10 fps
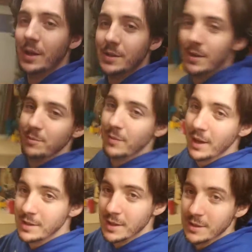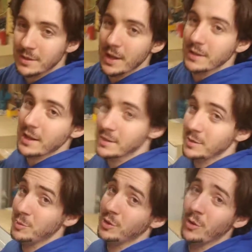that's something nice that's going
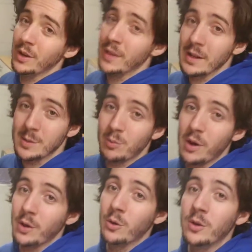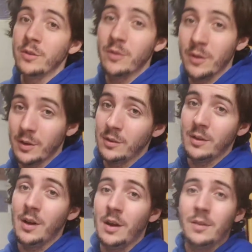to be going, and that's a priority for
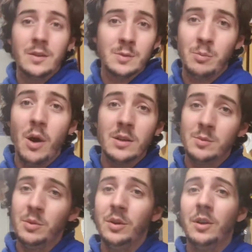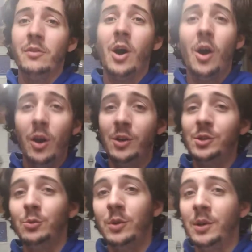this possibility of a harsh
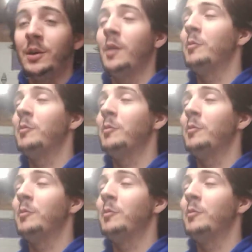winter